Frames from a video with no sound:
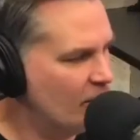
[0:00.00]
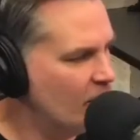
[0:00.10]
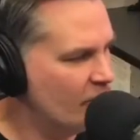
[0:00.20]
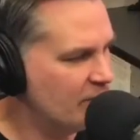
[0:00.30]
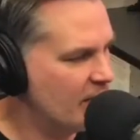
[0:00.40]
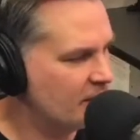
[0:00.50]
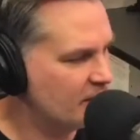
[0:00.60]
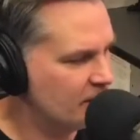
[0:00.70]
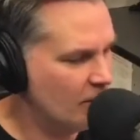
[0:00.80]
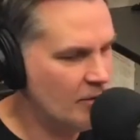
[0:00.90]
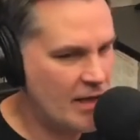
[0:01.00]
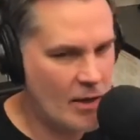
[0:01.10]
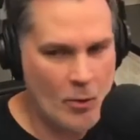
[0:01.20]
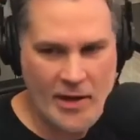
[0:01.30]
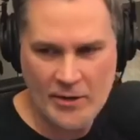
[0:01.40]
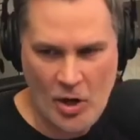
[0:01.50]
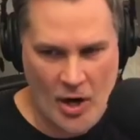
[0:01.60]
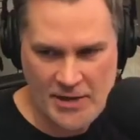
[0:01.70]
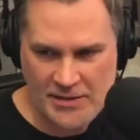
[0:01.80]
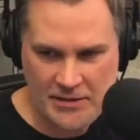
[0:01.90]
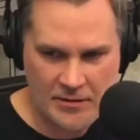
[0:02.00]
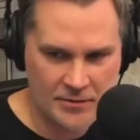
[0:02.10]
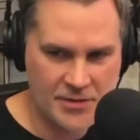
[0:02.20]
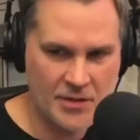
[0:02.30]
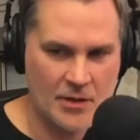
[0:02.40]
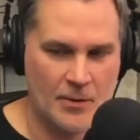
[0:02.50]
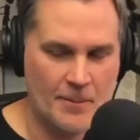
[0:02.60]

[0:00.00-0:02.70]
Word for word: really? all over Texas. Yeah. Oh yeah, when we go to Austin, there's I've never been